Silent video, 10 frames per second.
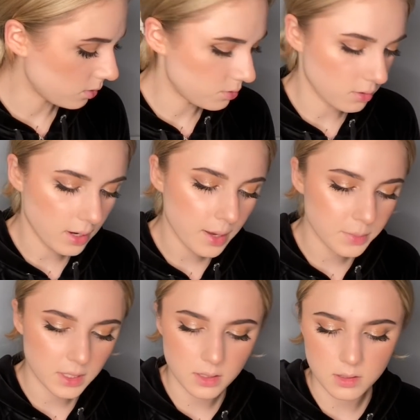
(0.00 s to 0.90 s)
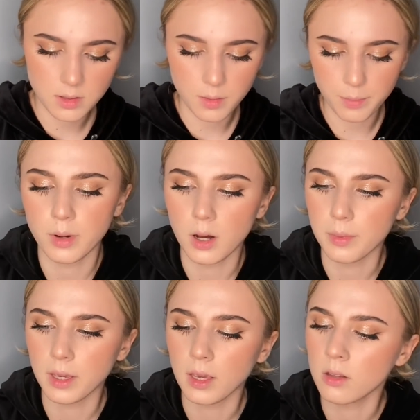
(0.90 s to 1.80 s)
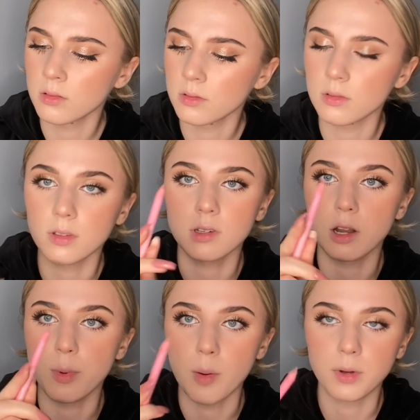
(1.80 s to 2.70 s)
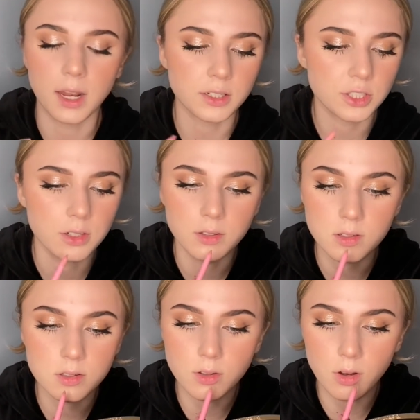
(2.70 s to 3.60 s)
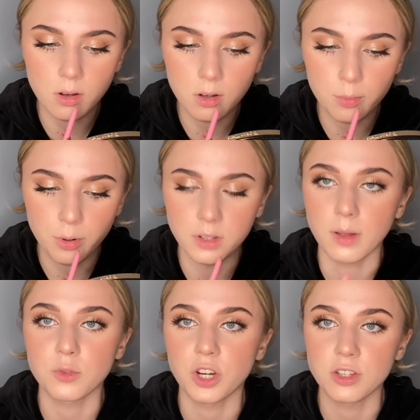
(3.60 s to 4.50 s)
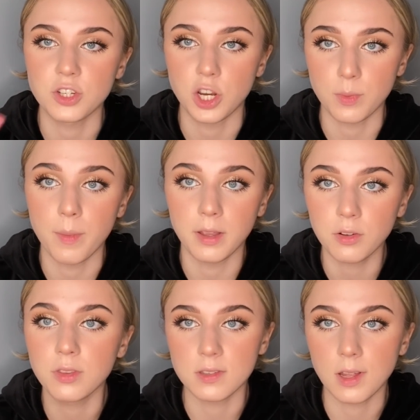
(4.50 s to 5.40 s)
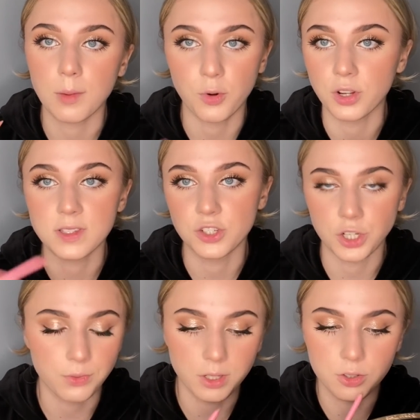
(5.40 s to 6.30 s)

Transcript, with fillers: do lips. This is the Barbie Colourpop collection. This is not a product I'm trying to change my mind on. These like products I genuinely